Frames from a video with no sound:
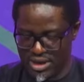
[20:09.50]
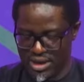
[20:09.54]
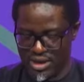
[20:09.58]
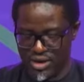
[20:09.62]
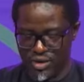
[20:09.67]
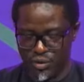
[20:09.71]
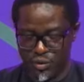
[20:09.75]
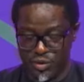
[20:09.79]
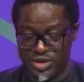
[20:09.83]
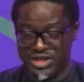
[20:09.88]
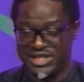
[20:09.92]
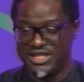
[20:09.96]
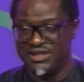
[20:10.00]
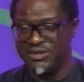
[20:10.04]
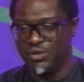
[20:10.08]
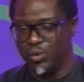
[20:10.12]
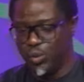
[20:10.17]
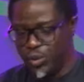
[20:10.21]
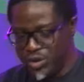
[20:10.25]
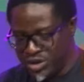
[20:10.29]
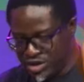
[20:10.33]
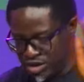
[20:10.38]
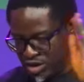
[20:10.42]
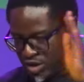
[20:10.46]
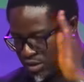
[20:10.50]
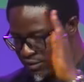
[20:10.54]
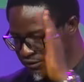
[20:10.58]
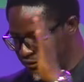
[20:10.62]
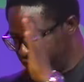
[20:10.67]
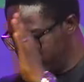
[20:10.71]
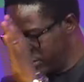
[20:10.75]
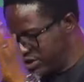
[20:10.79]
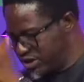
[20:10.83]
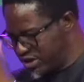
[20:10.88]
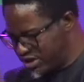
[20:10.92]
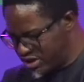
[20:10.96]
Receive wisdom
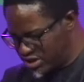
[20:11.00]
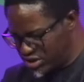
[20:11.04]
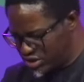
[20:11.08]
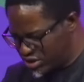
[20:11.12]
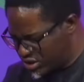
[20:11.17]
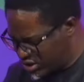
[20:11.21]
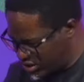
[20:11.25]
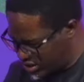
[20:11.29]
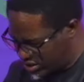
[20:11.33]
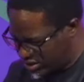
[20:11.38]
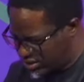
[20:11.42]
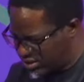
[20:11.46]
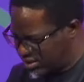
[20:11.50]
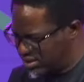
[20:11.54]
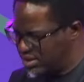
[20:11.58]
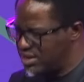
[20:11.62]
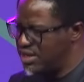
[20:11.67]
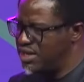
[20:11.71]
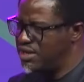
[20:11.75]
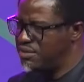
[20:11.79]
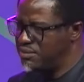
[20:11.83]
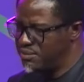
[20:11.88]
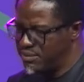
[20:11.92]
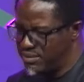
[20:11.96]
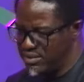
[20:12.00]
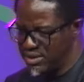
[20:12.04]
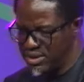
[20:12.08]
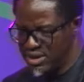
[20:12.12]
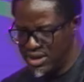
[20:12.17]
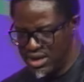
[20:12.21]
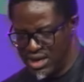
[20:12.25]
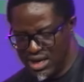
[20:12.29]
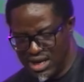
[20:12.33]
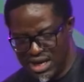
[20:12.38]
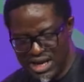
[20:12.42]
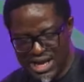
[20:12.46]
for this in Jesus' name.
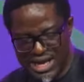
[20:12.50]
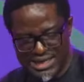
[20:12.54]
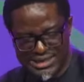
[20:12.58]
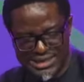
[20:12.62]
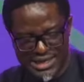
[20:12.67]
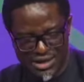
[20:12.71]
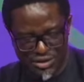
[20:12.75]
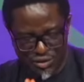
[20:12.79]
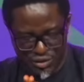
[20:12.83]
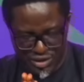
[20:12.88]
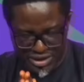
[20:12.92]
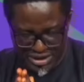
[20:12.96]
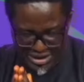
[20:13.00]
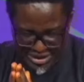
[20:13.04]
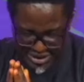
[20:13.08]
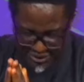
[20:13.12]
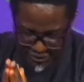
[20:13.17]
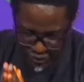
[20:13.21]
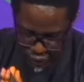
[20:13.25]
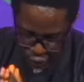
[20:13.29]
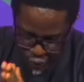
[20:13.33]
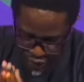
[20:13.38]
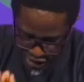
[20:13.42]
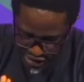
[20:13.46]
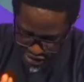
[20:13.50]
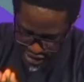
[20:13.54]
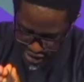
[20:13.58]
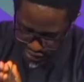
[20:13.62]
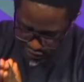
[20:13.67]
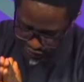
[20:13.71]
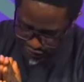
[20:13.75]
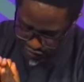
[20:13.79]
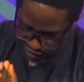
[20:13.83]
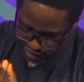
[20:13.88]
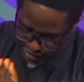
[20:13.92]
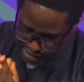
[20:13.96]
Amen. I say, receive
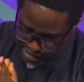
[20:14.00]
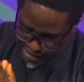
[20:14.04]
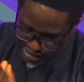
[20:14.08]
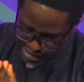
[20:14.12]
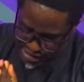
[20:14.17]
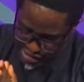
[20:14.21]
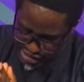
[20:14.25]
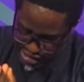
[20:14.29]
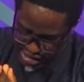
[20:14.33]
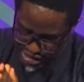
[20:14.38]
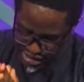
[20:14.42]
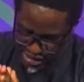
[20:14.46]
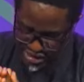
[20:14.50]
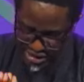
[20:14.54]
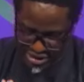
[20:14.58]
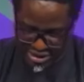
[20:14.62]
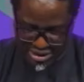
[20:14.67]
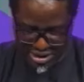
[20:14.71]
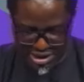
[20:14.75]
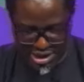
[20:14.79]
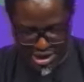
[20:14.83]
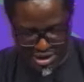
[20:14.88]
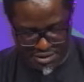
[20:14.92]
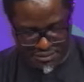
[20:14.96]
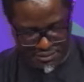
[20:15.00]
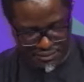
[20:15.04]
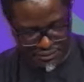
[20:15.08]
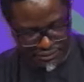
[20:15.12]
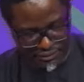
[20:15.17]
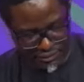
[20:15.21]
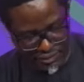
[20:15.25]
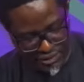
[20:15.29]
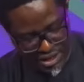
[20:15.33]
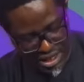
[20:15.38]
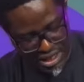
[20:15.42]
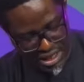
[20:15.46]
wisdom for this in Jesus' name.
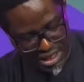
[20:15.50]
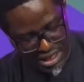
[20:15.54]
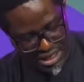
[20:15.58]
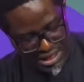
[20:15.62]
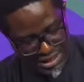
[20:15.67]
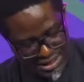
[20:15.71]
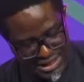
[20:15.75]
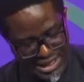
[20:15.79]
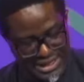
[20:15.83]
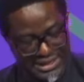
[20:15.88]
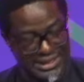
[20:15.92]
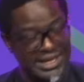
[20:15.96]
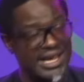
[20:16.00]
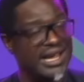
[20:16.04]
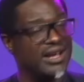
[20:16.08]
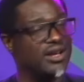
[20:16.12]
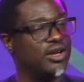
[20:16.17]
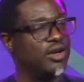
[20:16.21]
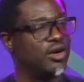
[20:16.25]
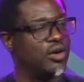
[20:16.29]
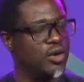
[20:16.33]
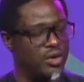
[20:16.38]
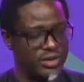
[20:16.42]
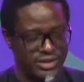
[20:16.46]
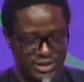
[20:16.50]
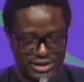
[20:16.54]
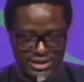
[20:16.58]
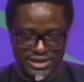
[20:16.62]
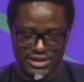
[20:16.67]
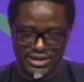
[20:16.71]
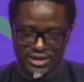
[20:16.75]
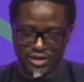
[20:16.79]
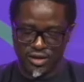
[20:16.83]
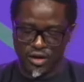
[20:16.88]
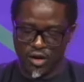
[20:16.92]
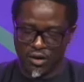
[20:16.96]
Amen. Satan
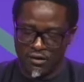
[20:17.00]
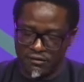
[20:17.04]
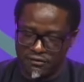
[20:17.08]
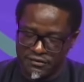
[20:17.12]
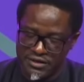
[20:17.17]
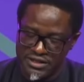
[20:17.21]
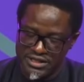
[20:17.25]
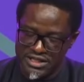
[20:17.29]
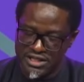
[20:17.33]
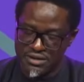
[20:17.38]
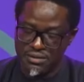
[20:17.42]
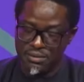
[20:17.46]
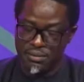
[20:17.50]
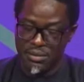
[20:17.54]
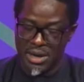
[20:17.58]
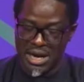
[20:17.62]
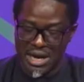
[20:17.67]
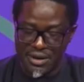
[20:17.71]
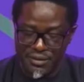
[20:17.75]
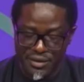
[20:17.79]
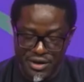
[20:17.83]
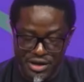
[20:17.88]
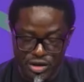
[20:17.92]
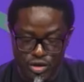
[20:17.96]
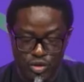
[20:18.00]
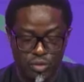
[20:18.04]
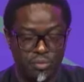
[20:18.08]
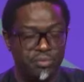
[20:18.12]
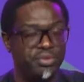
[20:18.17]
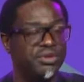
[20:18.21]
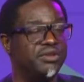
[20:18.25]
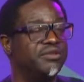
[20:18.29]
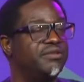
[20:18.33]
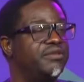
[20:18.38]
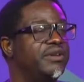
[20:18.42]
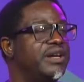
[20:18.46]
causes conflict in marriage to
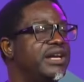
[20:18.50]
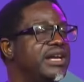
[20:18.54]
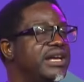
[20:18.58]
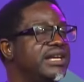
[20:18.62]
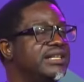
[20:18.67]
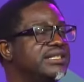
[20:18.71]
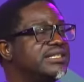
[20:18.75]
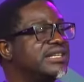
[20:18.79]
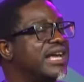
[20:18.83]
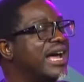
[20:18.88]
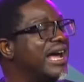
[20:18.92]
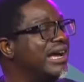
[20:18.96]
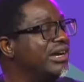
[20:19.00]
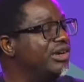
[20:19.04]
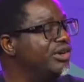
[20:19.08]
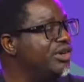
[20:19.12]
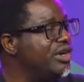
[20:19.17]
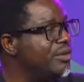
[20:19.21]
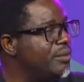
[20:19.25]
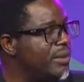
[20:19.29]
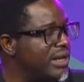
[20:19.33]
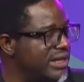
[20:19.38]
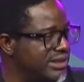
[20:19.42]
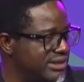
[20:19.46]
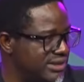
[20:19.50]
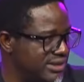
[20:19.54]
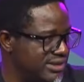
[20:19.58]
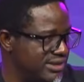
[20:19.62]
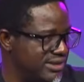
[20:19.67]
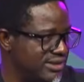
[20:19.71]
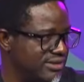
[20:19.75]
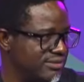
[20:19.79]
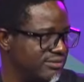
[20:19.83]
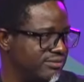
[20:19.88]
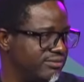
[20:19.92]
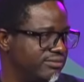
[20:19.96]
prevent
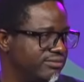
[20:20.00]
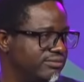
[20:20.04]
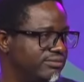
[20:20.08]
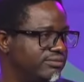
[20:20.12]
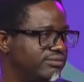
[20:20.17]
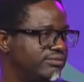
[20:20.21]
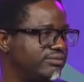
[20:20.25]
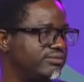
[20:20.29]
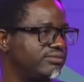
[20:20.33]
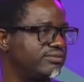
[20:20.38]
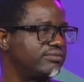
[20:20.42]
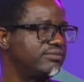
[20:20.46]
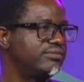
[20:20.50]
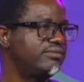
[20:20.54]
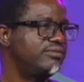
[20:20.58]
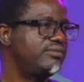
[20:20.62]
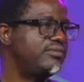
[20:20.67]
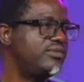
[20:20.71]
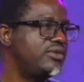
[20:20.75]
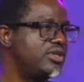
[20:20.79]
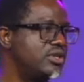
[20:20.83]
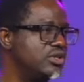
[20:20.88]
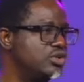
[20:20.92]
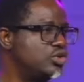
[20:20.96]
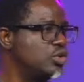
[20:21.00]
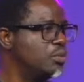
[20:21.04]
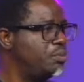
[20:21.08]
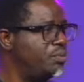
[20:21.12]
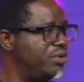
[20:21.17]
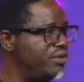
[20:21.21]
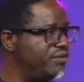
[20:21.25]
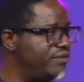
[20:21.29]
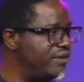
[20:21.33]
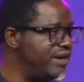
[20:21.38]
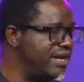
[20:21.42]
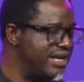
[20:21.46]
agreement. To
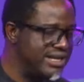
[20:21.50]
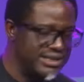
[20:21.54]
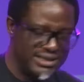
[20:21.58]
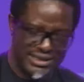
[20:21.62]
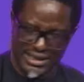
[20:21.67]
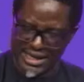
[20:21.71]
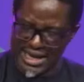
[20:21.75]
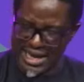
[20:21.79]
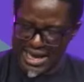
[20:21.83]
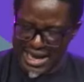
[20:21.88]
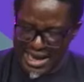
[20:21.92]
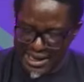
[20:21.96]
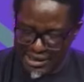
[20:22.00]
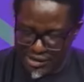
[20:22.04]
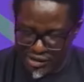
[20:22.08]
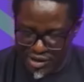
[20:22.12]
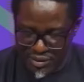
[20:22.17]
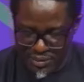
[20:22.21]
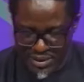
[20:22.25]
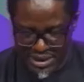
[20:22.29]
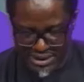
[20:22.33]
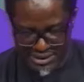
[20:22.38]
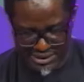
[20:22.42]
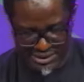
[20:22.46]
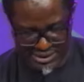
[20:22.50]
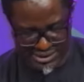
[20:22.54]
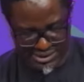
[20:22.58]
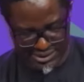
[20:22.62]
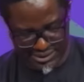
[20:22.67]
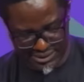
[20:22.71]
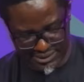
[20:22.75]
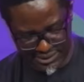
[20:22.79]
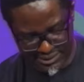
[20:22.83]
prevent agreement.